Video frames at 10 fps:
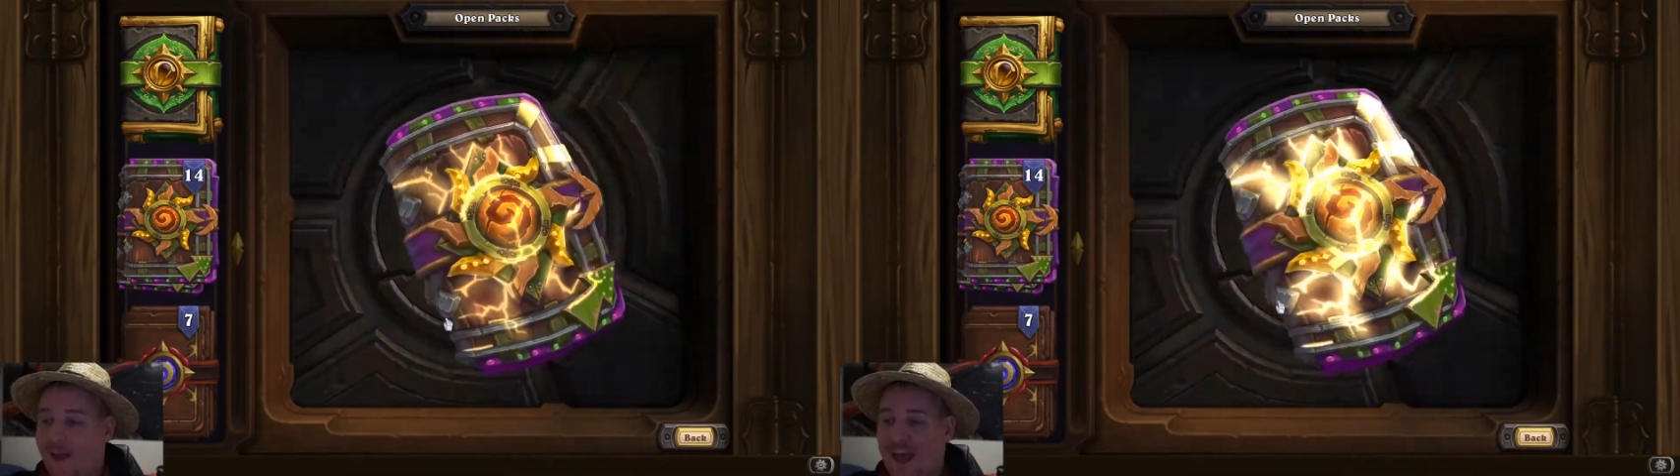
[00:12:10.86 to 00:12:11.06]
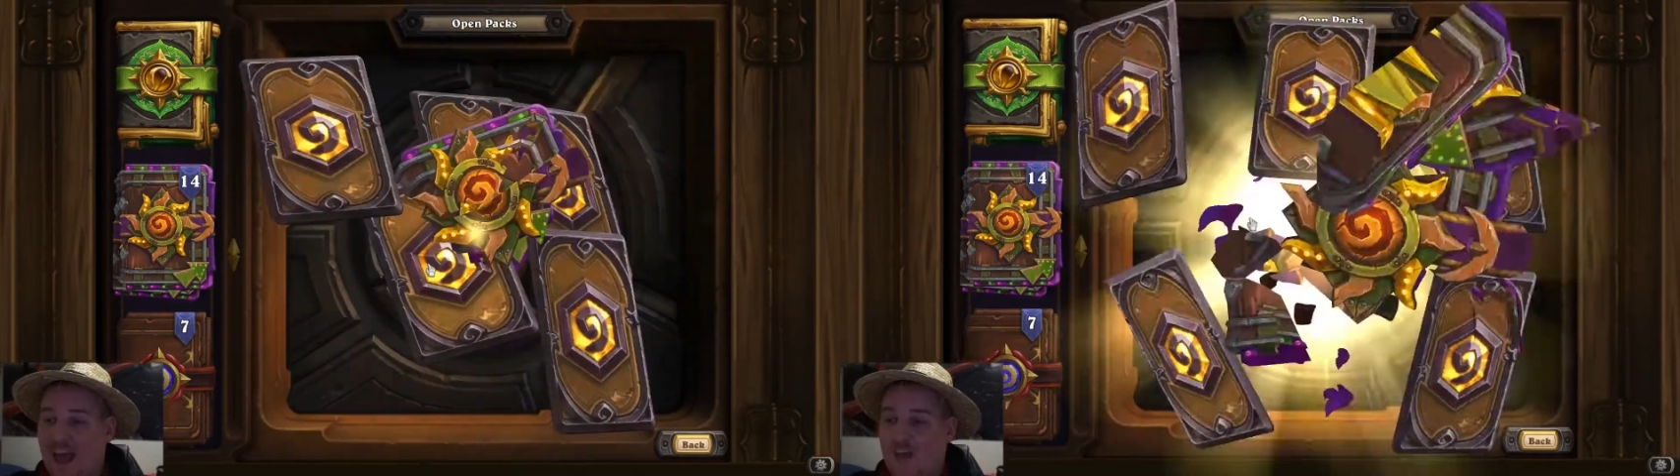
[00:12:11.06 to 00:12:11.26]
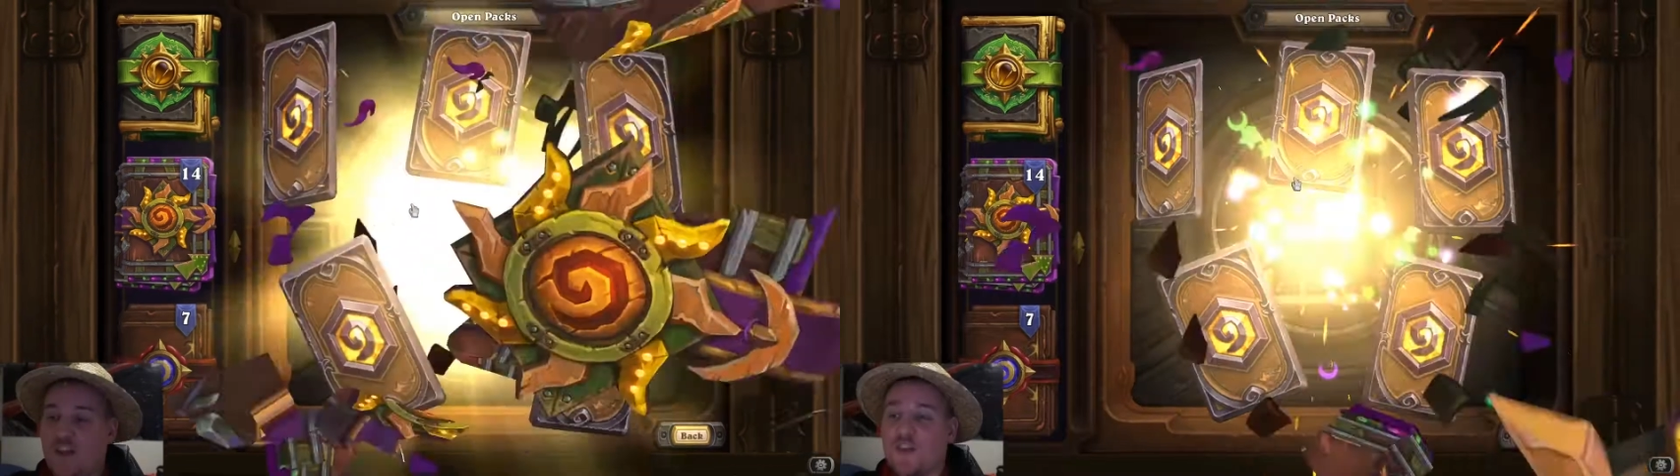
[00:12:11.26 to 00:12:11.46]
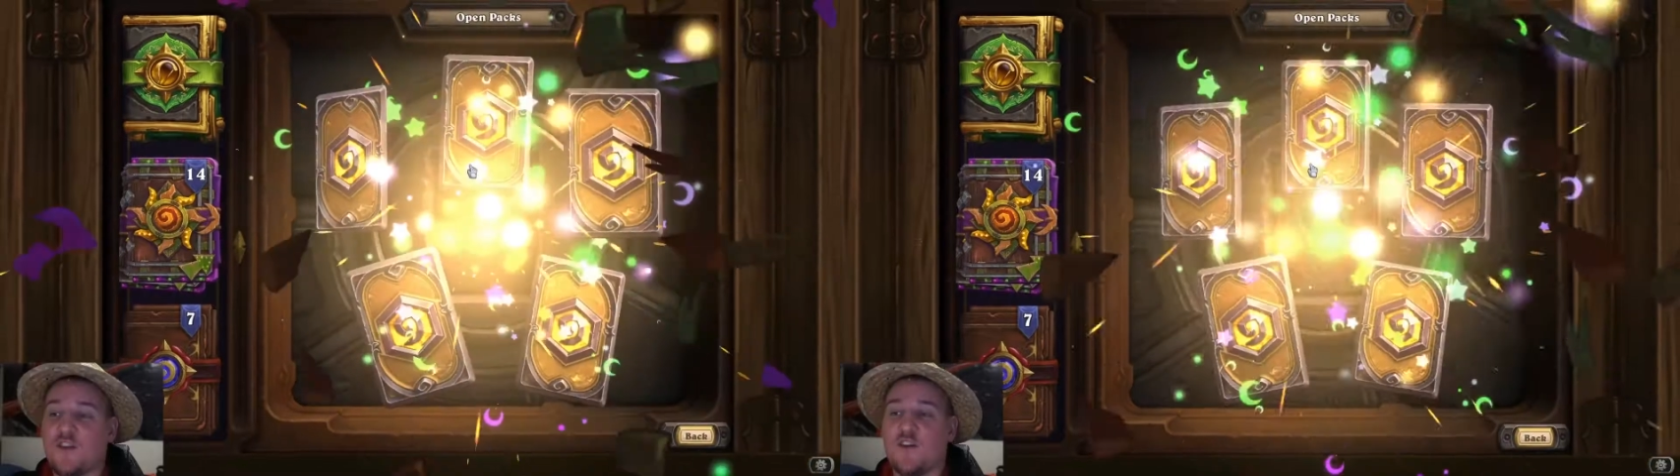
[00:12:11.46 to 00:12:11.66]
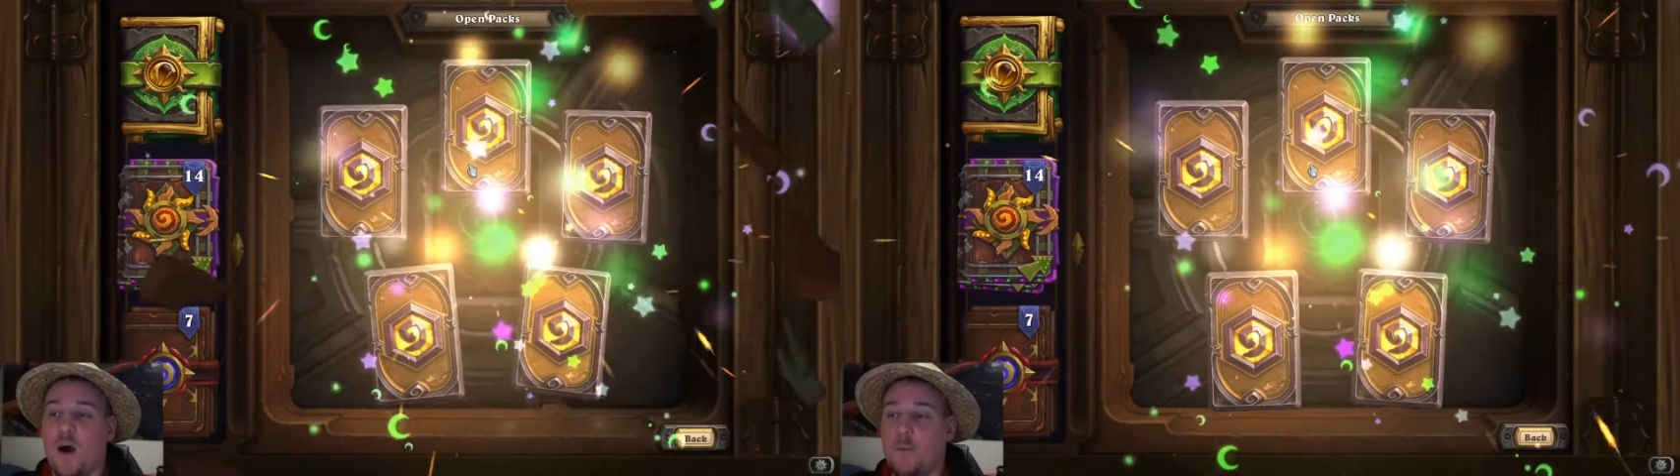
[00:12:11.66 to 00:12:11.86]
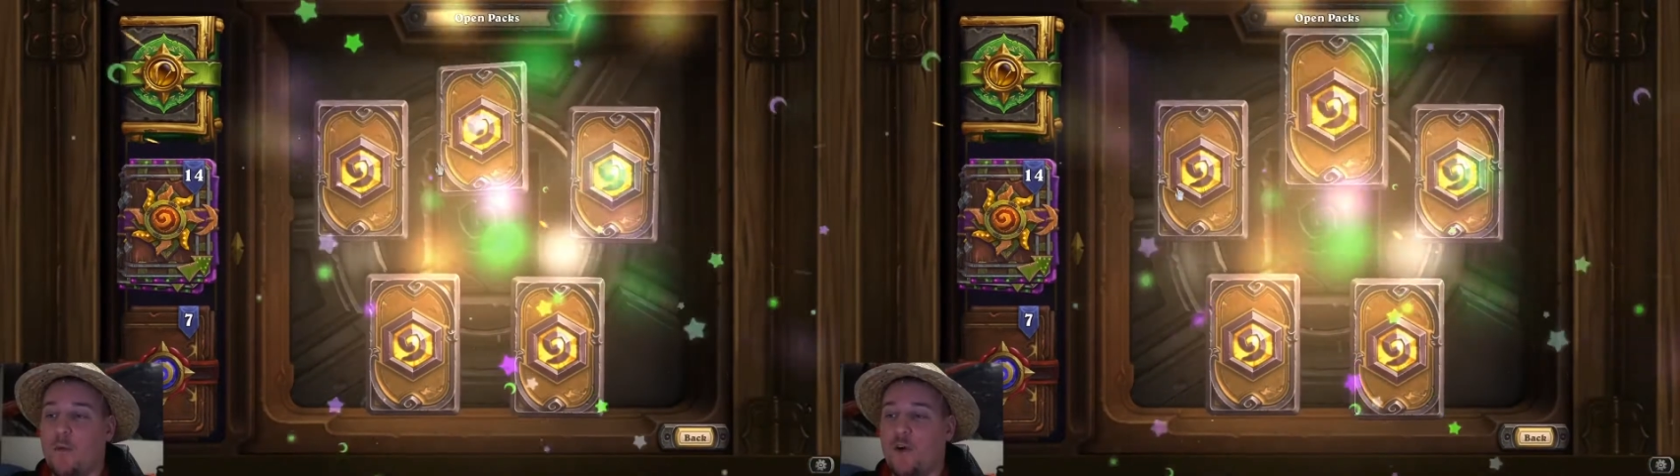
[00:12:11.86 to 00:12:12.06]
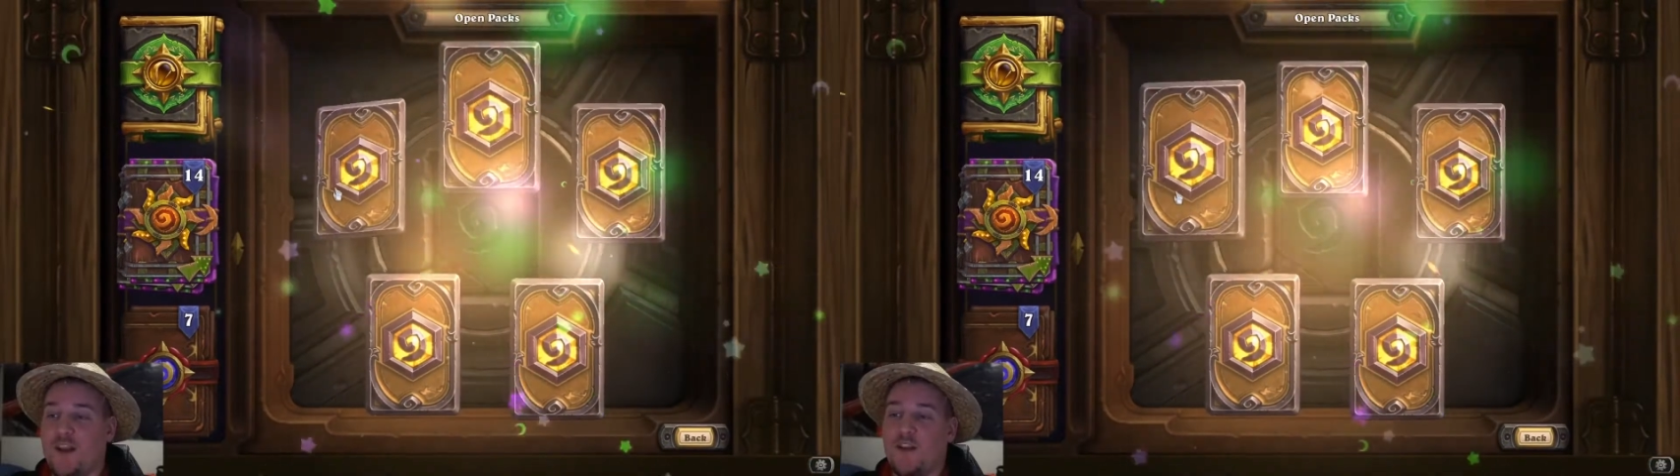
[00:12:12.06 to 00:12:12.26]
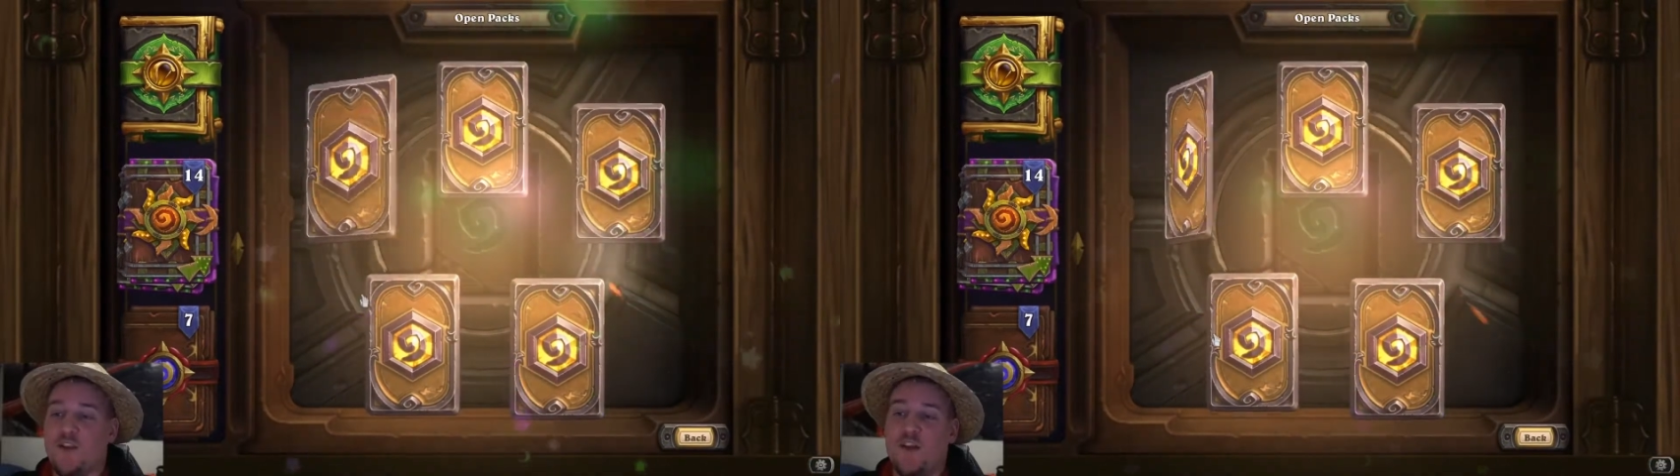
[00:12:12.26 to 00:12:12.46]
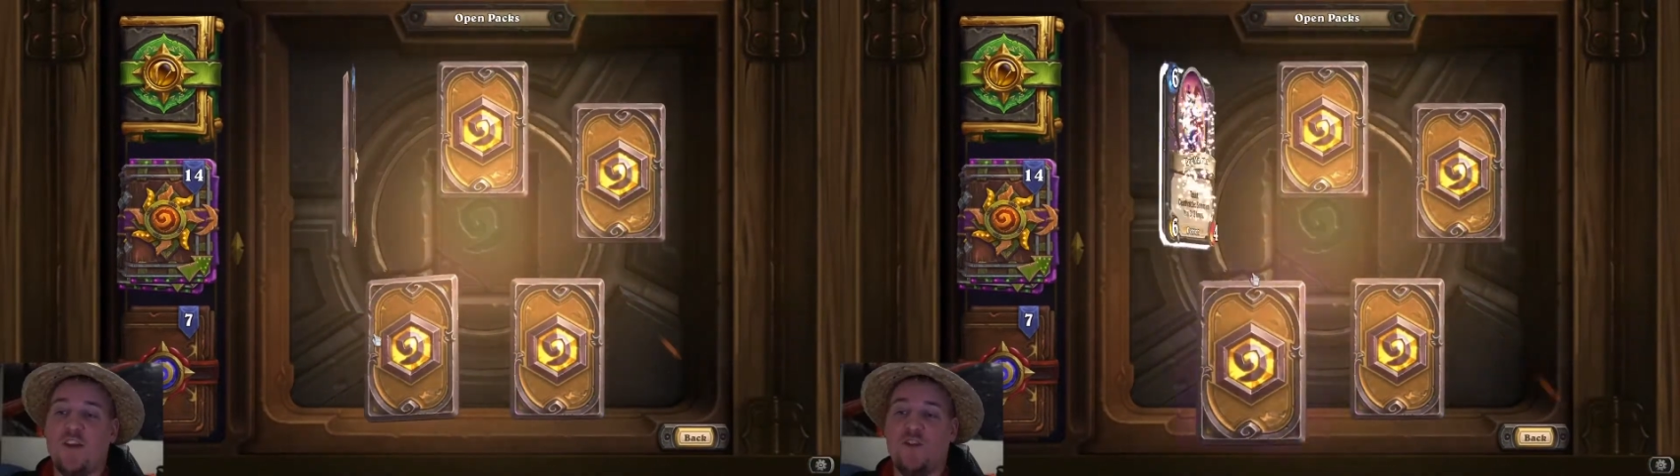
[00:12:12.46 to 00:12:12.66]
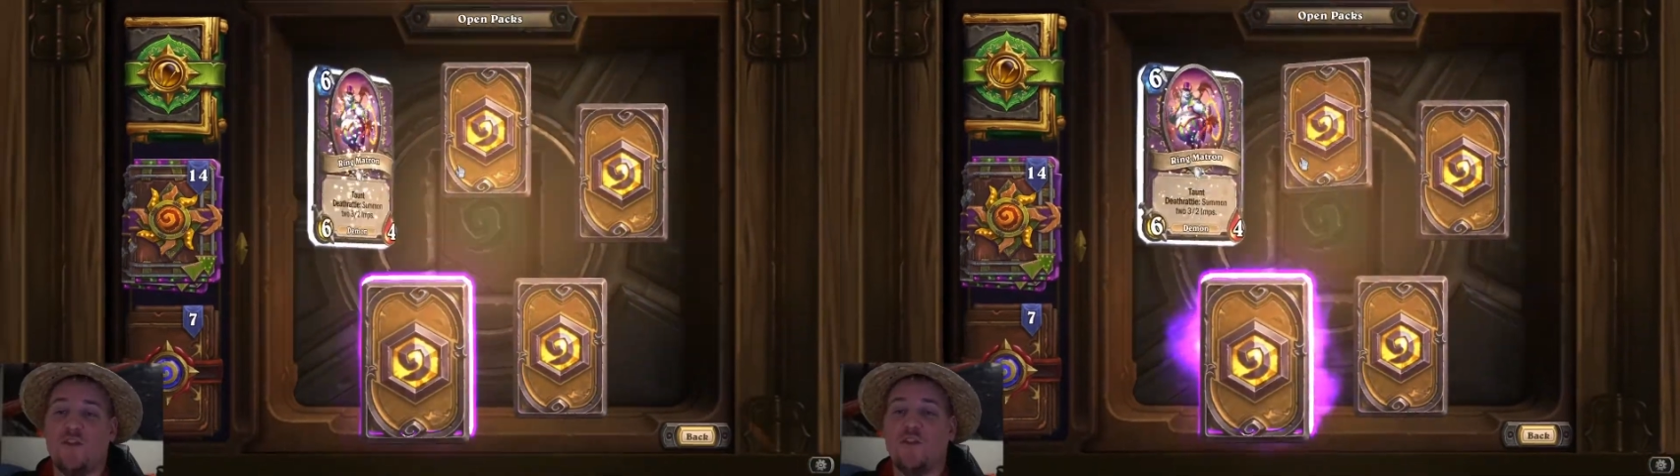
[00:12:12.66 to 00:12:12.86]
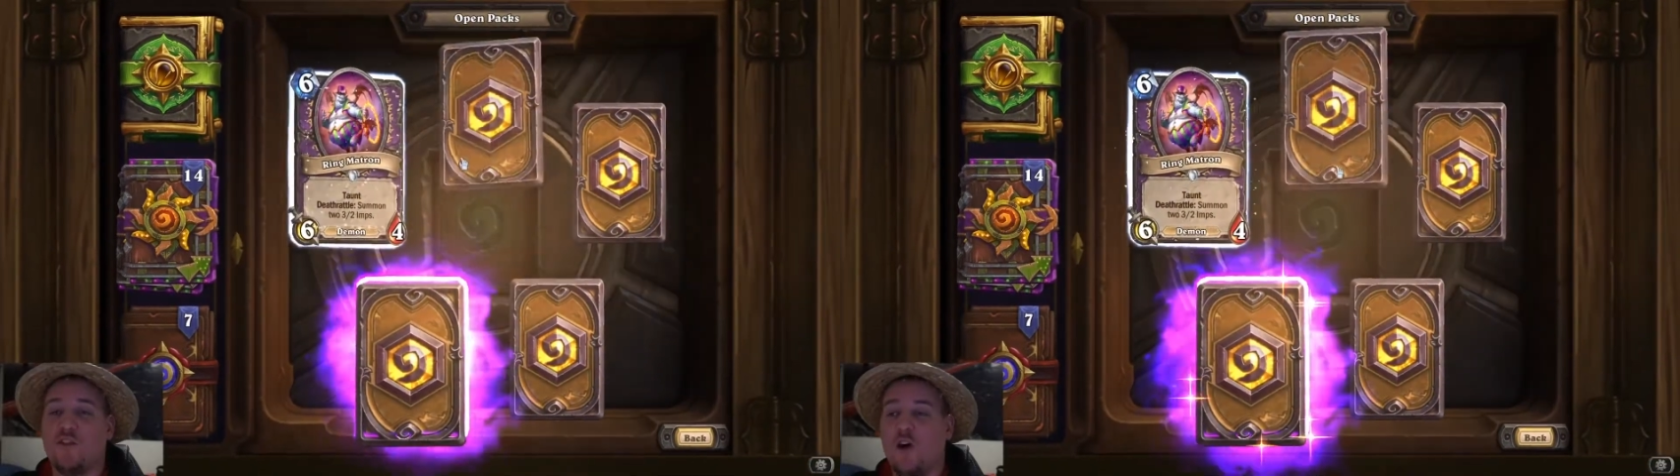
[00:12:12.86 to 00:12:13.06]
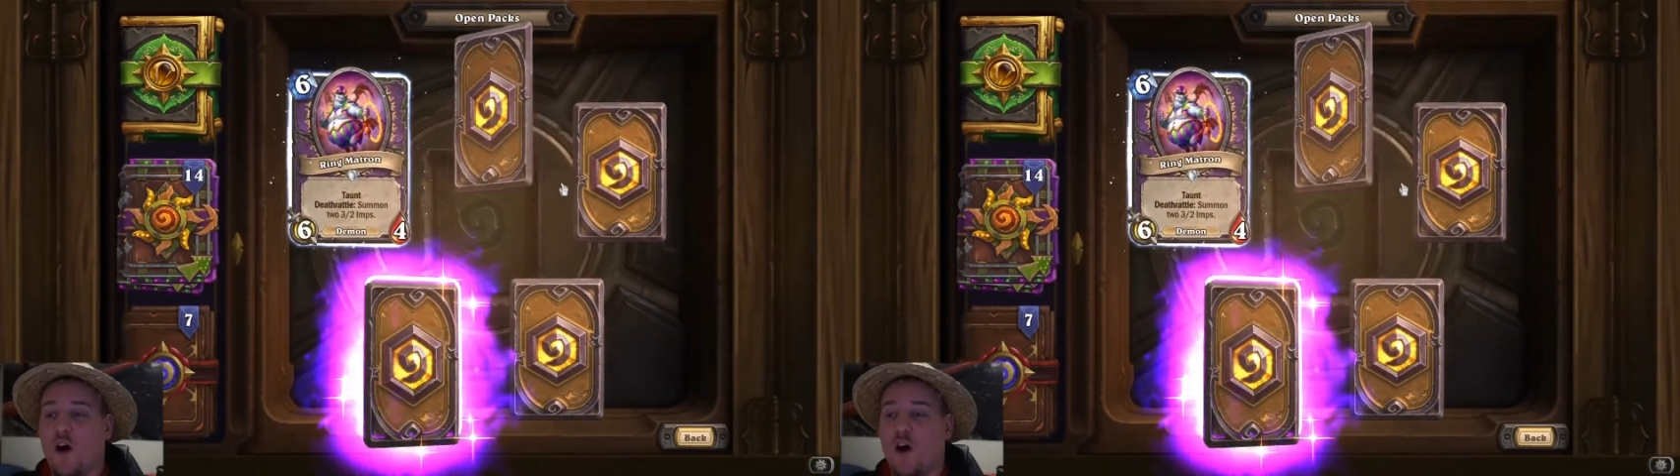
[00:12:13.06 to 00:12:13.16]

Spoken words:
and that's the number that it says